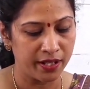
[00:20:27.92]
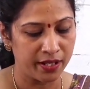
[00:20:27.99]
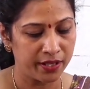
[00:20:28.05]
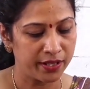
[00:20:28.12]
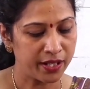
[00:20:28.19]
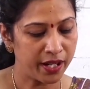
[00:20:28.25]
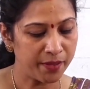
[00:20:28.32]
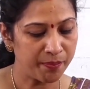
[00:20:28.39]

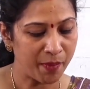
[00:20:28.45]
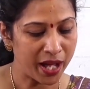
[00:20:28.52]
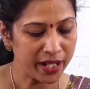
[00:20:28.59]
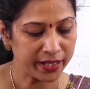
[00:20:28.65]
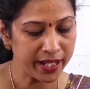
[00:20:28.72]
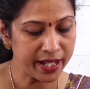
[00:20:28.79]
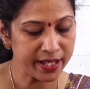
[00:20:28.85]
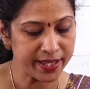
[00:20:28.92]
the
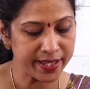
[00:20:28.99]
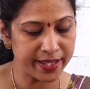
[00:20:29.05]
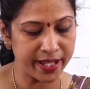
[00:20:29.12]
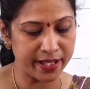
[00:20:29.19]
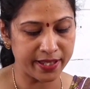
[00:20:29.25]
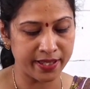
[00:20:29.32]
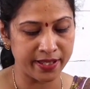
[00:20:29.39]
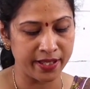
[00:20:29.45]
marking
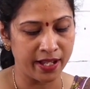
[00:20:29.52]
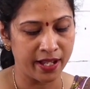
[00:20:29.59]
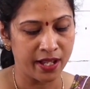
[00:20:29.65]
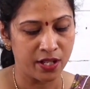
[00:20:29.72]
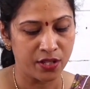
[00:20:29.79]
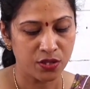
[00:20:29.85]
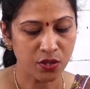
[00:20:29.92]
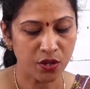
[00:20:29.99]
6.
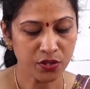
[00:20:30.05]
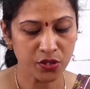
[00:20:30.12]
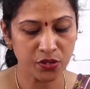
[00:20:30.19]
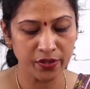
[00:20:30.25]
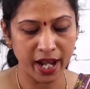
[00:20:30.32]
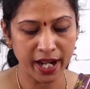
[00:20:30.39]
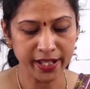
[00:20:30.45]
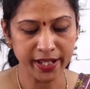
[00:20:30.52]
So
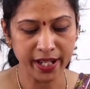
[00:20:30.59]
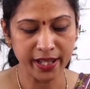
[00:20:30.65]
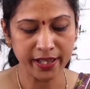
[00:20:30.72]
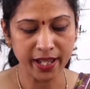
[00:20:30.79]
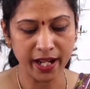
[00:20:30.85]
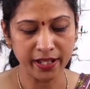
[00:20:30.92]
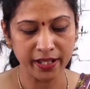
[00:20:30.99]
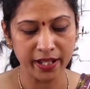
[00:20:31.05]
should I tell
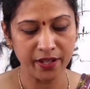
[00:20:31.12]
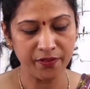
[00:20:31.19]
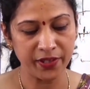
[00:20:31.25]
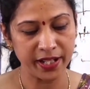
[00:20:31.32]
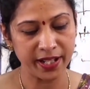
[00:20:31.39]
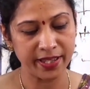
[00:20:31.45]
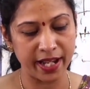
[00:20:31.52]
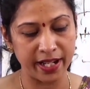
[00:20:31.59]
that if
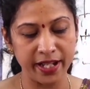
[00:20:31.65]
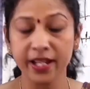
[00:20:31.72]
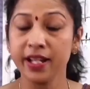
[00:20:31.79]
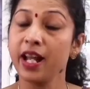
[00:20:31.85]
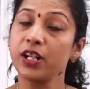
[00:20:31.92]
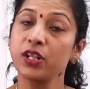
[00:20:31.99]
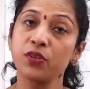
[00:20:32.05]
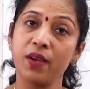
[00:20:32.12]
it is ending
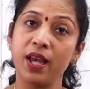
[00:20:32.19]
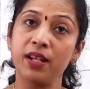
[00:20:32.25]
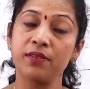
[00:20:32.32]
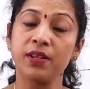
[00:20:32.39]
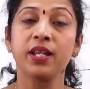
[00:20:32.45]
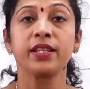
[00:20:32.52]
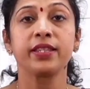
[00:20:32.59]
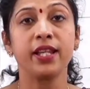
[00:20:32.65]
at 12,
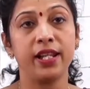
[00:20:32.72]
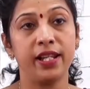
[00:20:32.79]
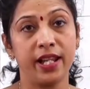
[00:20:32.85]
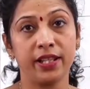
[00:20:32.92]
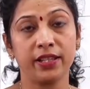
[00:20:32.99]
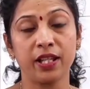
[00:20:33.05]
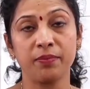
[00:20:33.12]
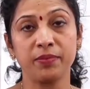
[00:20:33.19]
the
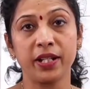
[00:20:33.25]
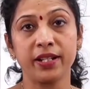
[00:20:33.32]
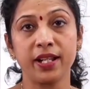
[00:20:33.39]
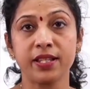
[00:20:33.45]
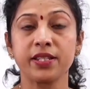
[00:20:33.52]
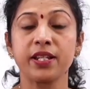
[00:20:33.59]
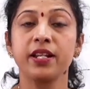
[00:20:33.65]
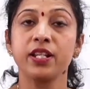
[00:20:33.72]
length of the
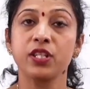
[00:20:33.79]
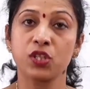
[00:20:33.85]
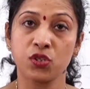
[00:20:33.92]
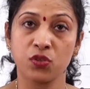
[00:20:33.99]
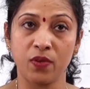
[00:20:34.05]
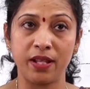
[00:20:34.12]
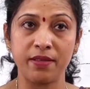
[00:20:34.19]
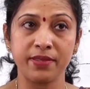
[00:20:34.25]
duster is
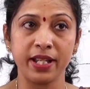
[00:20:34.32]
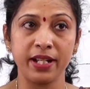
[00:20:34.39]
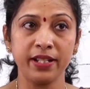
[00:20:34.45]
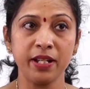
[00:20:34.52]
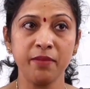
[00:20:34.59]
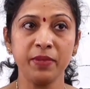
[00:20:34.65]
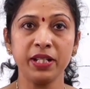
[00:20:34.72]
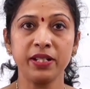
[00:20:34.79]
12
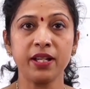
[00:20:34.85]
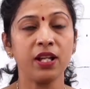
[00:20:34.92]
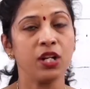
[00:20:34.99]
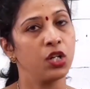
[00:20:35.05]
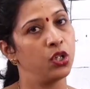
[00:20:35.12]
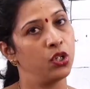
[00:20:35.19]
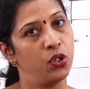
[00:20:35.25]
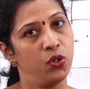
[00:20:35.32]
centimeter?
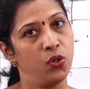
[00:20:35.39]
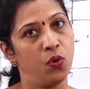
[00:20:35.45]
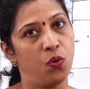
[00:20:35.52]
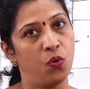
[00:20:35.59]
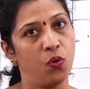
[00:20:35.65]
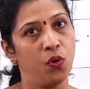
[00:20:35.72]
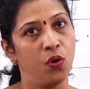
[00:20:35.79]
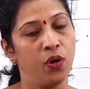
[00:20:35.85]

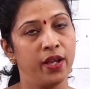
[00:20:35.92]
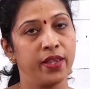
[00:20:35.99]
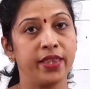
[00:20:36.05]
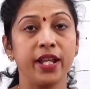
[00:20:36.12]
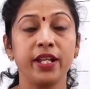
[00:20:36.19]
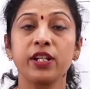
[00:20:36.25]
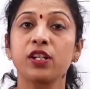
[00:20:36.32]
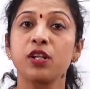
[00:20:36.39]
No.
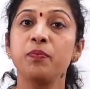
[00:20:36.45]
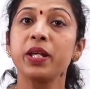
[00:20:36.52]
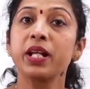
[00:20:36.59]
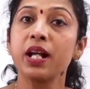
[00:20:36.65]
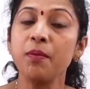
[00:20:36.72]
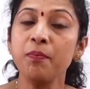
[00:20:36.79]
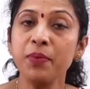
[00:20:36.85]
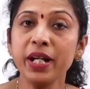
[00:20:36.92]
Then it will be
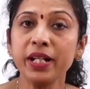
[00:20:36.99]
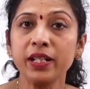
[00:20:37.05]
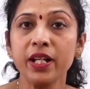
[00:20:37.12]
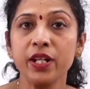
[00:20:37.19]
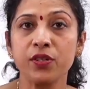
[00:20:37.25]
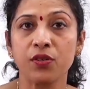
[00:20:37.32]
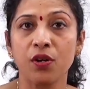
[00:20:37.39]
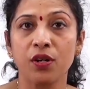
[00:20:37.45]

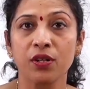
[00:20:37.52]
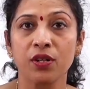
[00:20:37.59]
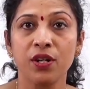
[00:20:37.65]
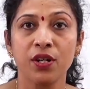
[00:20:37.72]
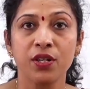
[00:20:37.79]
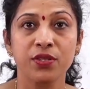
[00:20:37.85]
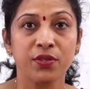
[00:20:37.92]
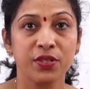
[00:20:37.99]
completely wrong.
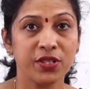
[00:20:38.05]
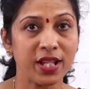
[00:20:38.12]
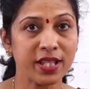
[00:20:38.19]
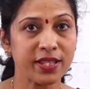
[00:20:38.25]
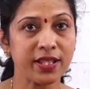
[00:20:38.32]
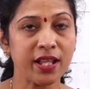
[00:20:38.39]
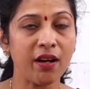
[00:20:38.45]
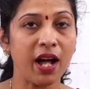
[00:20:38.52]
So
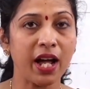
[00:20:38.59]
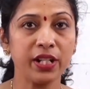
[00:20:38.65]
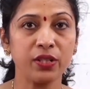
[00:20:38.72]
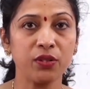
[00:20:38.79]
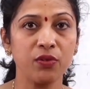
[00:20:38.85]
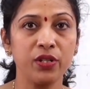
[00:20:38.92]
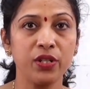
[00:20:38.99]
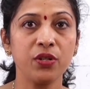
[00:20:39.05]
just now I
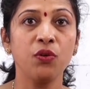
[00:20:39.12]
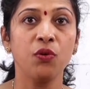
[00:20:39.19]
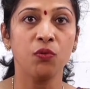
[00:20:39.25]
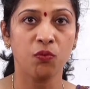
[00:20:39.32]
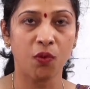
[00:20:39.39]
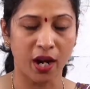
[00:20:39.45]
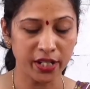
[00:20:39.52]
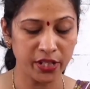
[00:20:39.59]
told you
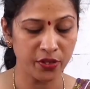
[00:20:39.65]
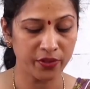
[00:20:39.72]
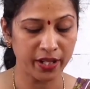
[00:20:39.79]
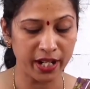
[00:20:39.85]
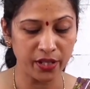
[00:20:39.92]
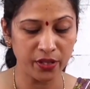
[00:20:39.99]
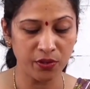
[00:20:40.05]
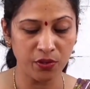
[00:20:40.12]
what you
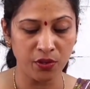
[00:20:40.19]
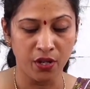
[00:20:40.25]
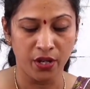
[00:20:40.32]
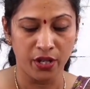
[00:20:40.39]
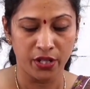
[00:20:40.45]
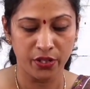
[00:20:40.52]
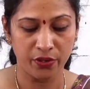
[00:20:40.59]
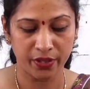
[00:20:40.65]
can do.
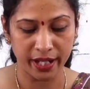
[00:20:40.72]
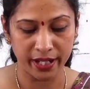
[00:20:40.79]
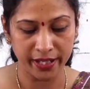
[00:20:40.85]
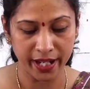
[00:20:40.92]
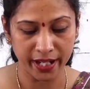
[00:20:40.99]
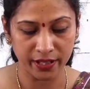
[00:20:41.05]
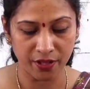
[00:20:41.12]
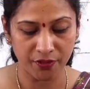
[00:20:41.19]
You can
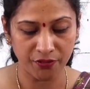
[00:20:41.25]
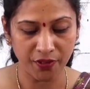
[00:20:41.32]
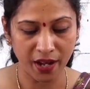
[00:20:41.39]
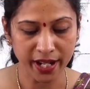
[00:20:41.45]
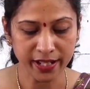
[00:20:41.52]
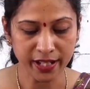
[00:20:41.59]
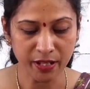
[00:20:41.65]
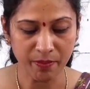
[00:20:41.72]
take the
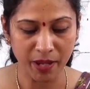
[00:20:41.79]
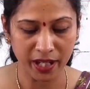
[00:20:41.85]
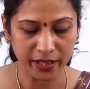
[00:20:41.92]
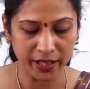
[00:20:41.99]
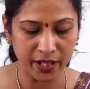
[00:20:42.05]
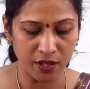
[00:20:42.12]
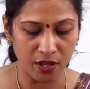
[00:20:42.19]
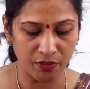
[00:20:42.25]
final
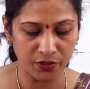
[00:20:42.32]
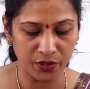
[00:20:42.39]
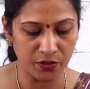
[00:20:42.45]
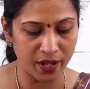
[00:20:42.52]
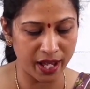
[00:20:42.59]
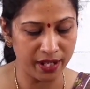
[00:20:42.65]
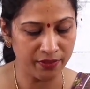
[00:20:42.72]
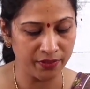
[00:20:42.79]
marking of
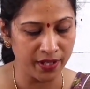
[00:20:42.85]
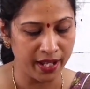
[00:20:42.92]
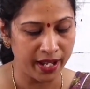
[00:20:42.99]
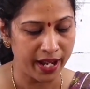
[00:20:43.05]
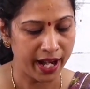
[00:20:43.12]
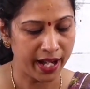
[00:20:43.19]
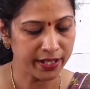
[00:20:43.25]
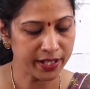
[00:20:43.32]
12
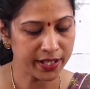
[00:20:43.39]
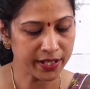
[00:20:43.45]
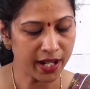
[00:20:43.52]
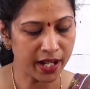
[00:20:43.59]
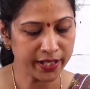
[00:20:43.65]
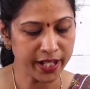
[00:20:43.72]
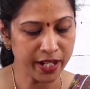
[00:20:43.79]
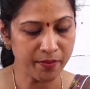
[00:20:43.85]
and the
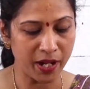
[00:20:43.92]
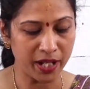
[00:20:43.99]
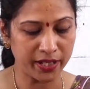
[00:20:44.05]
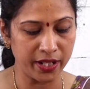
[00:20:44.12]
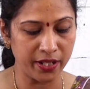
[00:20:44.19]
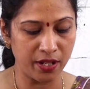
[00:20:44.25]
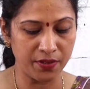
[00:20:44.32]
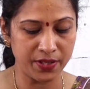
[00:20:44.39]
starting
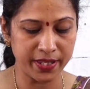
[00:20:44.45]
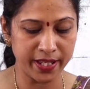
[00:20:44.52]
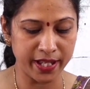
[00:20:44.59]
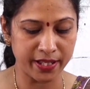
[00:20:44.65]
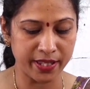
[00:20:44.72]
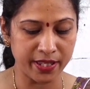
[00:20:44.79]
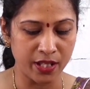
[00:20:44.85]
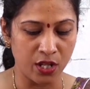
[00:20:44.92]
marking of
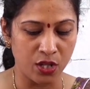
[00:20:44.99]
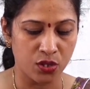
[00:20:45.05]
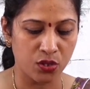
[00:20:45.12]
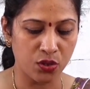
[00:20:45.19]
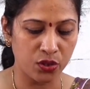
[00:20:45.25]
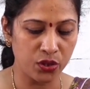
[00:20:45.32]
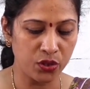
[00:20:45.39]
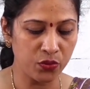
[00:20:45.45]
6.
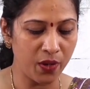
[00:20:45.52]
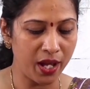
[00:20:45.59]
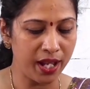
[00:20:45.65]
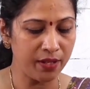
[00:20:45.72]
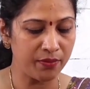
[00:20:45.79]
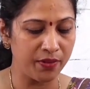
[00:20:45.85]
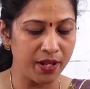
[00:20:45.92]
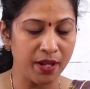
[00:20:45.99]
So
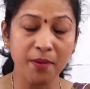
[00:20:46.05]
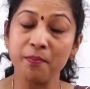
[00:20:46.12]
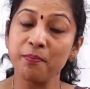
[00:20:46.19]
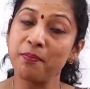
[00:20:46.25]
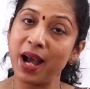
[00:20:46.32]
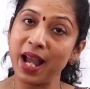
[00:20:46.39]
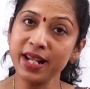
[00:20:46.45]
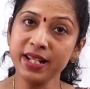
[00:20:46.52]
12
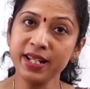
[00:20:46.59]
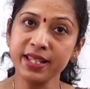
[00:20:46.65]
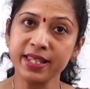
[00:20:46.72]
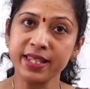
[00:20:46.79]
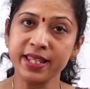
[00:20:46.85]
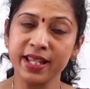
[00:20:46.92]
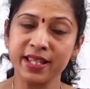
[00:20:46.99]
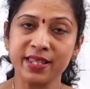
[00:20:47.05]
minus
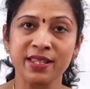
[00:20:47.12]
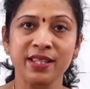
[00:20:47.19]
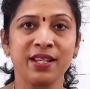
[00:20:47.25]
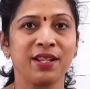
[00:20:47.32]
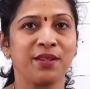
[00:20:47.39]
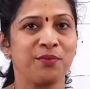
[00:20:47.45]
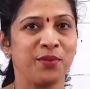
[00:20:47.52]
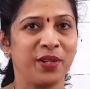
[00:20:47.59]
6.
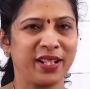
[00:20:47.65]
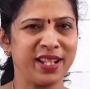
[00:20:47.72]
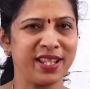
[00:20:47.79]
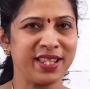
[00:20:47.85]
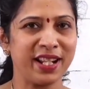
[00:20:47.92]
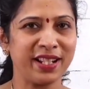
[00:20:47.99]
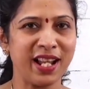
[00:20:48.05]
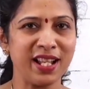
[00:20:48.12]
What is
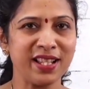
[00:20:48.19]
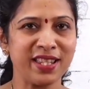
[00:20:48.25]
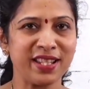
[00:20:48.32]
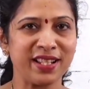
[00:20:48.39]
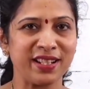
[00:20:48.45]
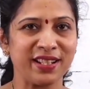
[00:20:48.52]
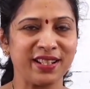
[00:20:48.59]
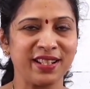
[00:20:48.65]
that
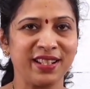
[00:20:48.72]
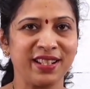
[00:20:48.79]
answer?